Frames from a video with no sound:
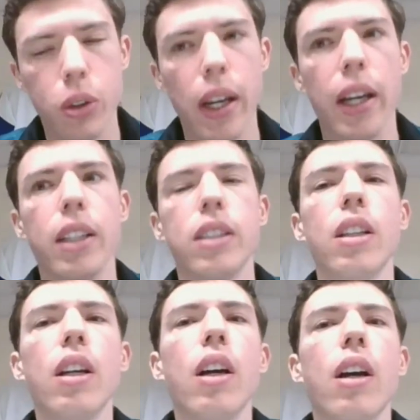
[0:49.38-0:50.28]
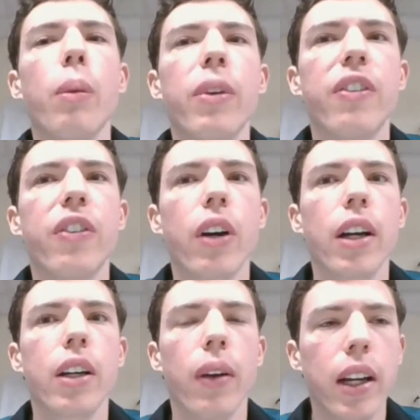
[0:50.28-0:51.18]
days
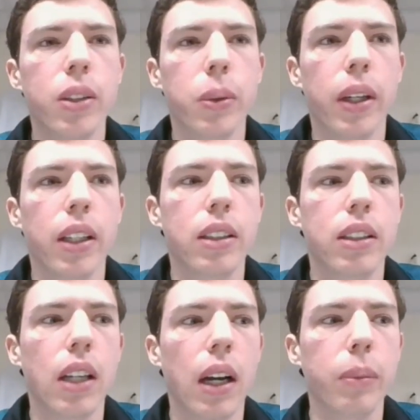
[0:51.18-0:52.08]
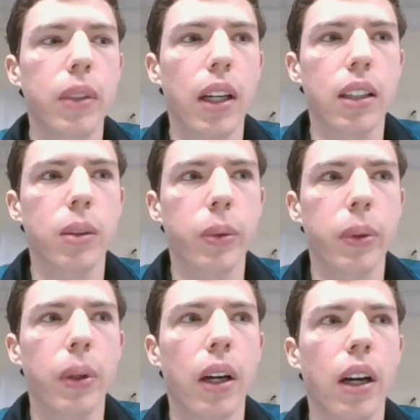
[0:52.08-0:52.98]
before I graduated, Tom texted me.